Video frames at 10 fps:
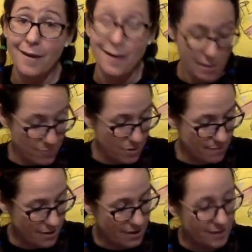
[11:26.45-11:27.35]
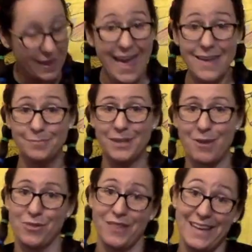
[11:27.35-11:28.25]
a bookmark and
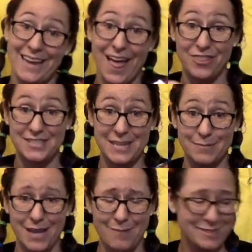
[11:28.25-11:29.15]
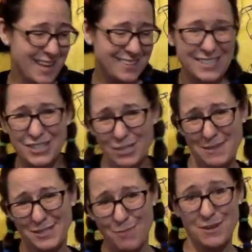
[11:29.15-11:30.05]
play with light at the same time. So it can just be
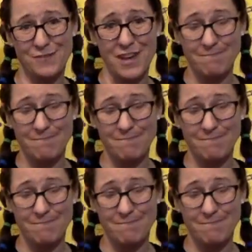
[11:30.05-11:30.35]
so much fun.